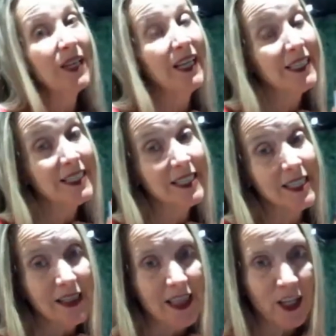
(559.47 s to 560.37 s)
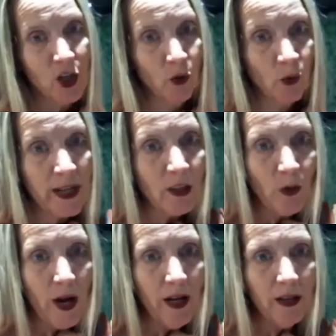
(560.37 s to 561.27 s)
It's the
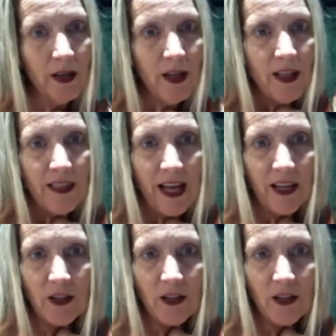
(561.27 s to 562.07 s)
urethra, that